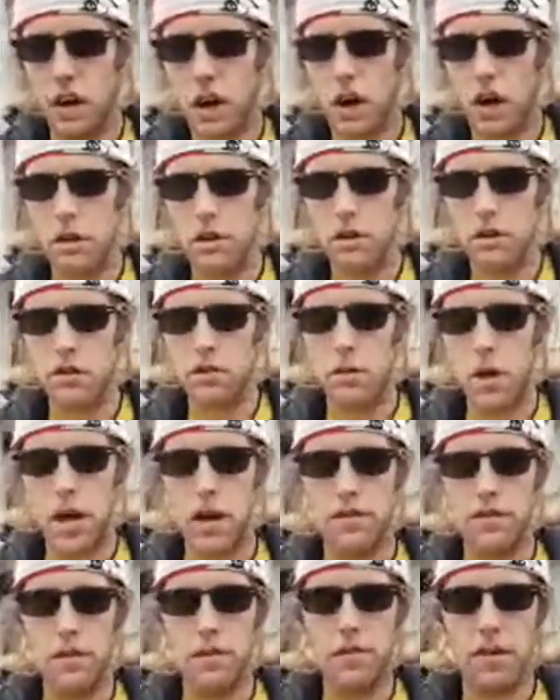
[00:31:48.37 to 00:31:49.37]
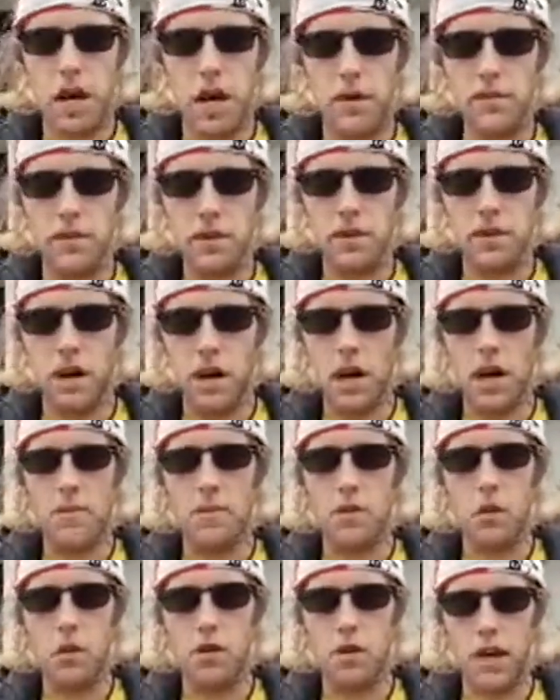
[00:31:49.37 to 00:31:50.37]
Congress may from time to time
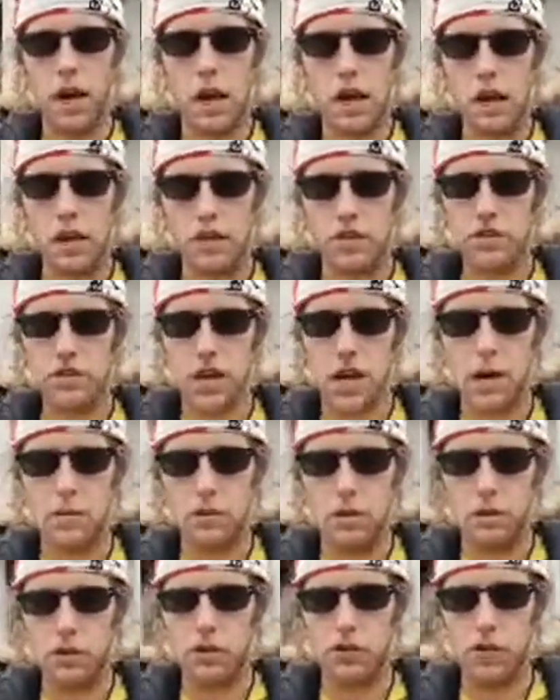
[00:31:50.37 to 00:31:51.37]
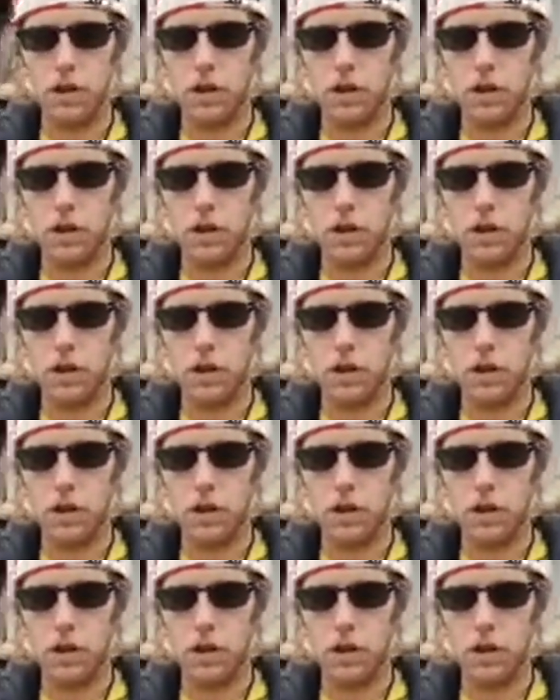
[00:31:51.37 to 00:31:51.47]
ordain and establish.